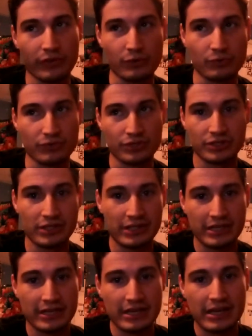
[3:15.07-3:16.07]
those
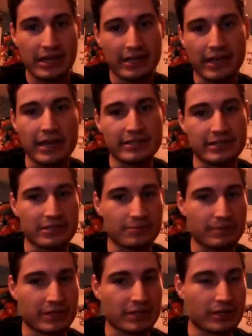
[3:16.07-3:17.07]
cases,
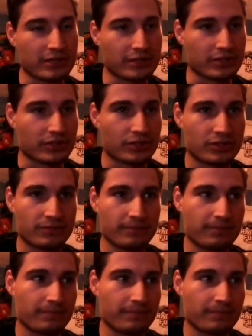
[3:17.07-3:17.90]
because